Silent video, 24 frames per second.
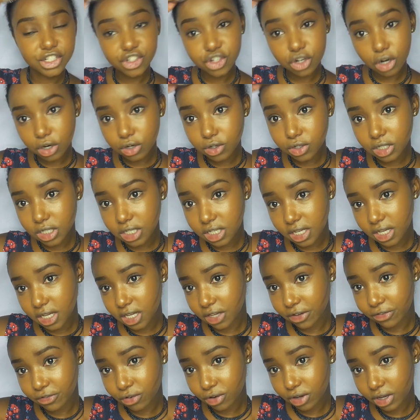
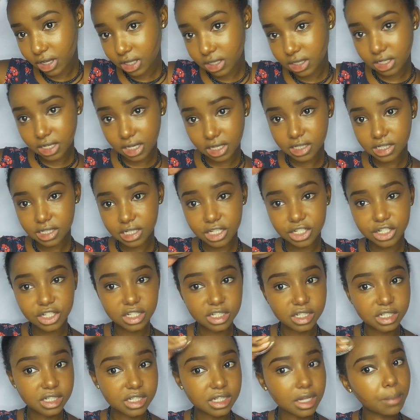struggling. If you guys can
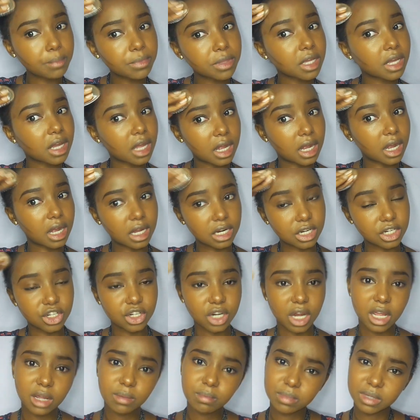suggest something I can
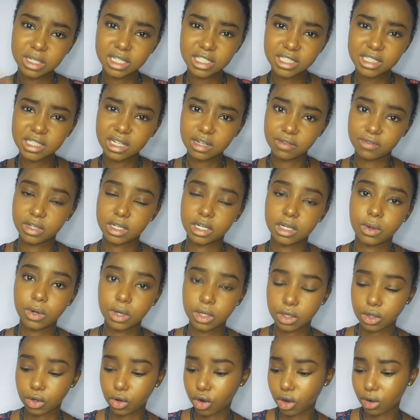try, please leave it
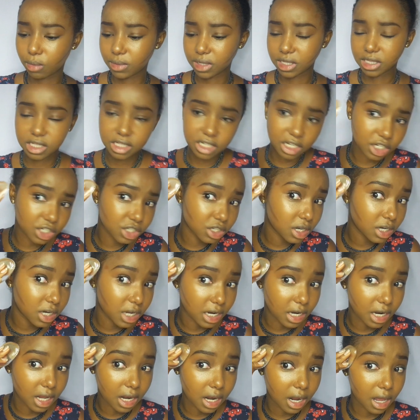down in the comment section
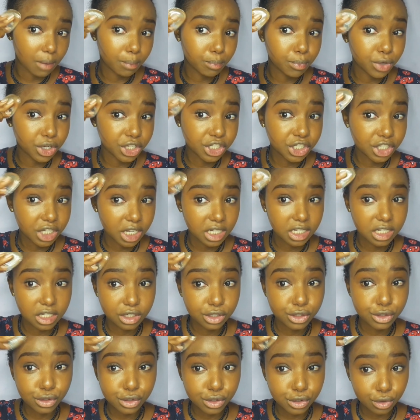and I'll appreciate
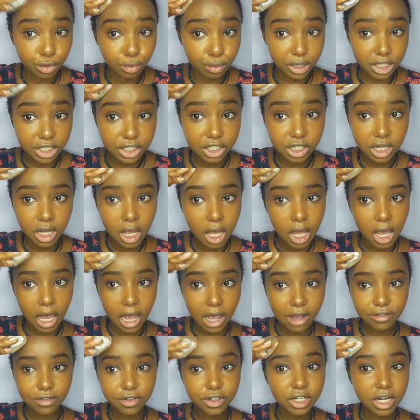it so much.
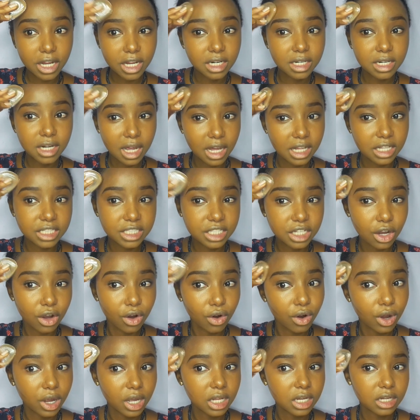I've tried castor
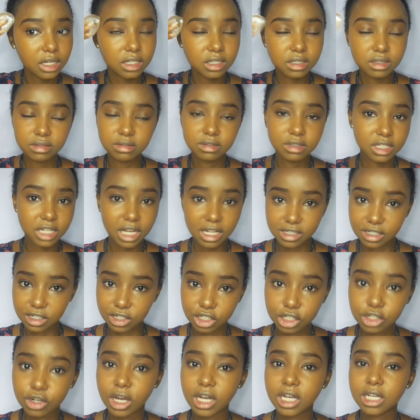oil, it
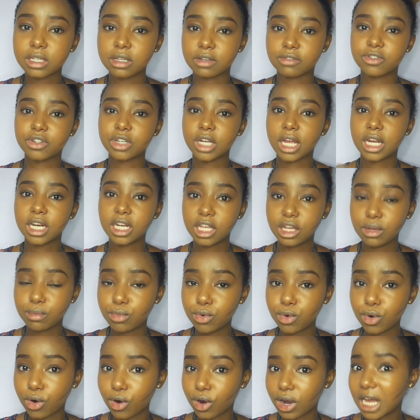hasn't worked. I've tried
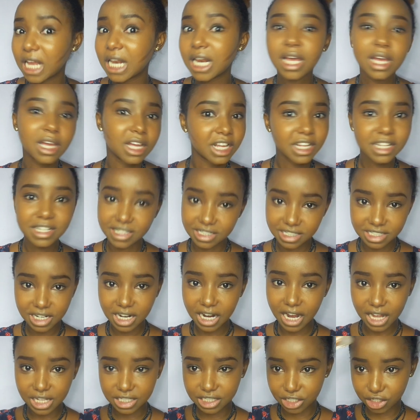emu oil,
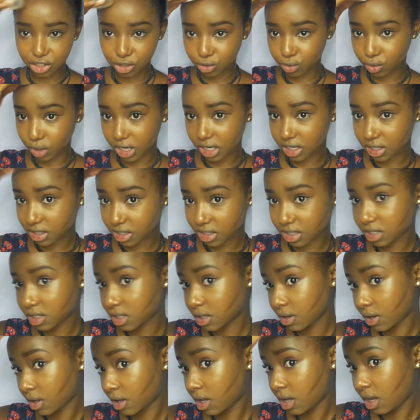still hasn't
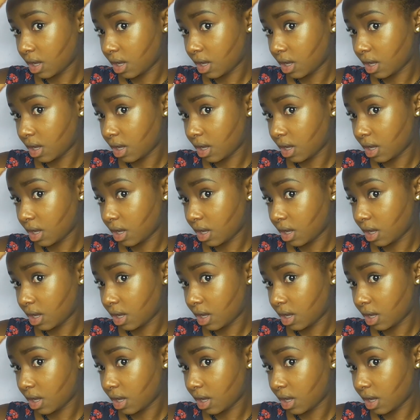worked.